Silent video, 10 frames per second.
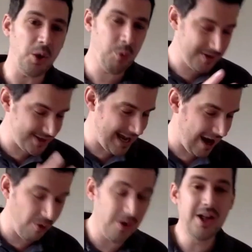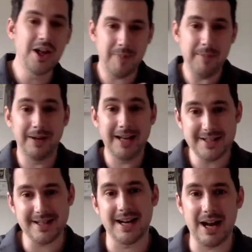Whereas now, people
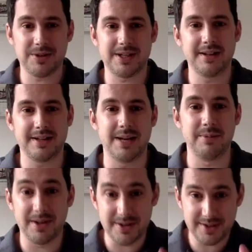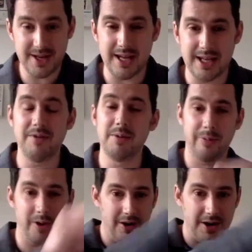inside and outside the team can see, given
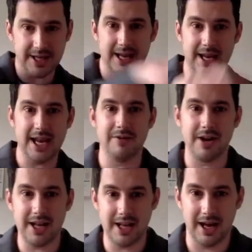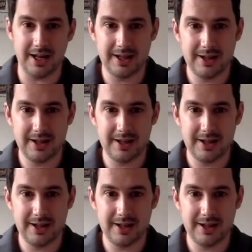progress here, here, and here,